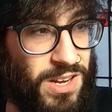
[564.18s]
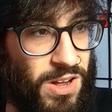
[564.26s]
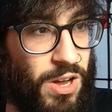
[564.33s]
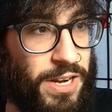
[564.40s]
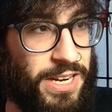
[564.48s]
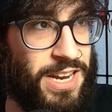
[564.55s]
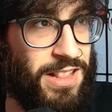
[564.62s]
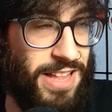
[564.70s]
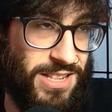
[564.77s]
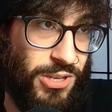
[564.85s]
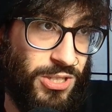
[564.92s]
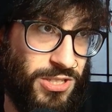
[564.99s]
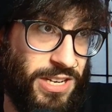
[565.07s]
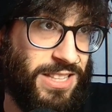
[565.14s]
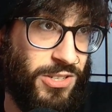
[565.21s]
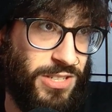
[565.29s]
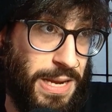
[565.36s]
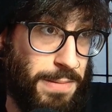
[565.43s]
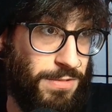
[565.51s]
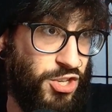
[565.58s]
on like there's
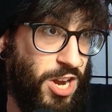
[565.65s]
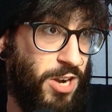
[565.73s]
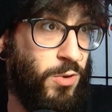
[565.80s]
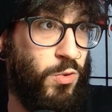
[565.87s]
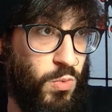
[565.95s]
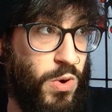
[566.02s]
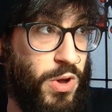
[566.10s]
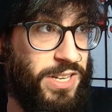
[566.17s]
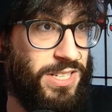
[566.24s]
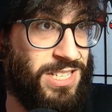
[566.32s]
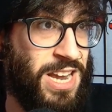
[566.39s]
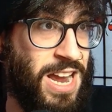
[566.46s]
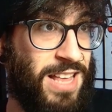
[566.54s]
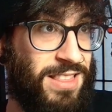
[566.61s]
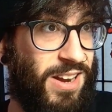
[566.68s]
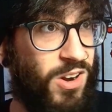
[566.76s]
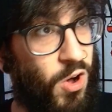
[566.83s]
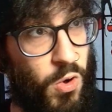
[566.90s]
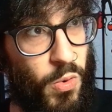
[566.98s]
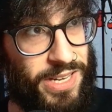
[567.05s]
general ones that
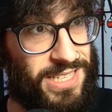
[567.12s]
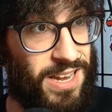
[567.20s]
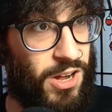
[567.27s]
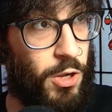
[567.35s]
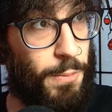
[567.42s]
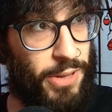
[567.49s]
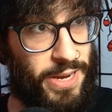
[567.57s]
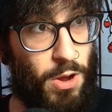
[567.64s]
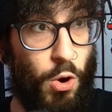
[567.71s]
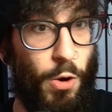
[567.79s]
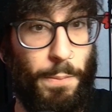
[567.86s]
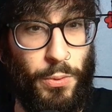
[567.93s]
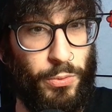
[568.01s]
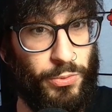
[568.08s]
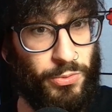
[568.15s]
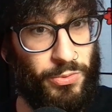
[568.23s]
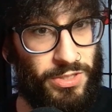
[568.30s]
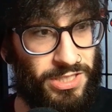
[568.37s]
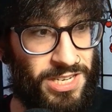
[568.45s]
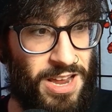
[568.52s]
always help, like
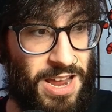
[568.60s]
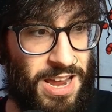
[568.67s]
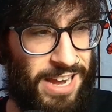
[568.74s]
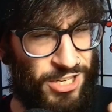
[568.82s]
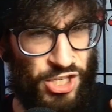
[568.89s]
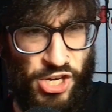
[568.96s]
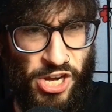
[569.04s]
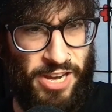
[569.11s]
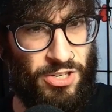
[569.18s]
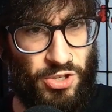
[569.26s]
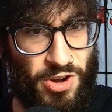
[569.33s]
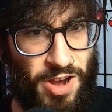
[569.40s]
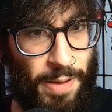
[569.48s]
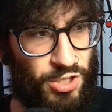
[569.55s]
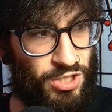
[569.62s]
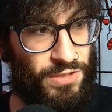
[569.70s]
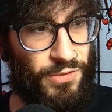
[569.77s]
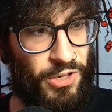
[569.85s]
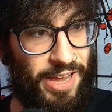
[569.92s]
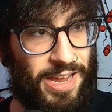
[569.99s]
harpoons and chain traps, just
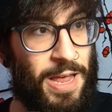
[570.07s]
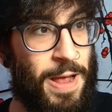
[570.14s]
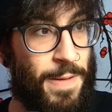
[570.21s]
for like